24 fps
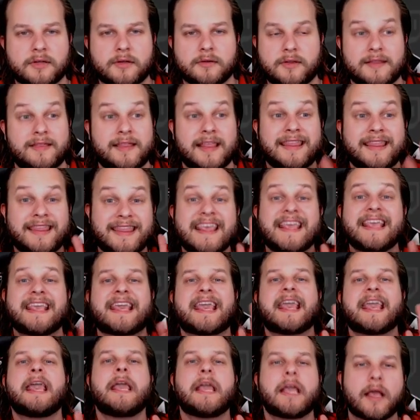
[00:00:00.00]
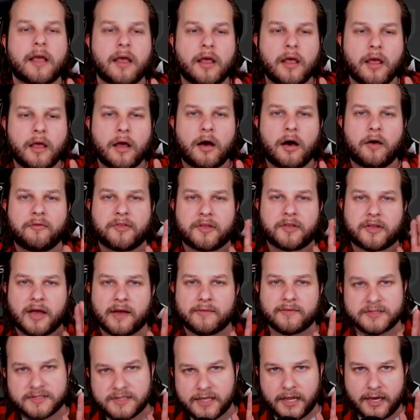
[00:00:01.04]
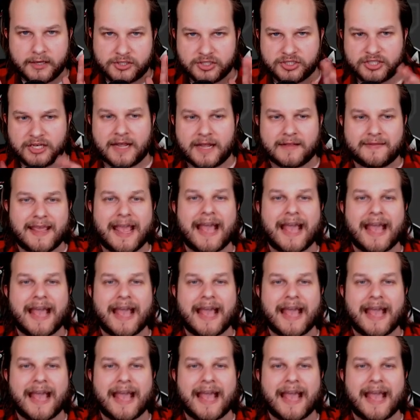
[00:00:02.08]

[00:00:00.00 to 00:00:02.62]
uh, the, the, the king of the conversation chat,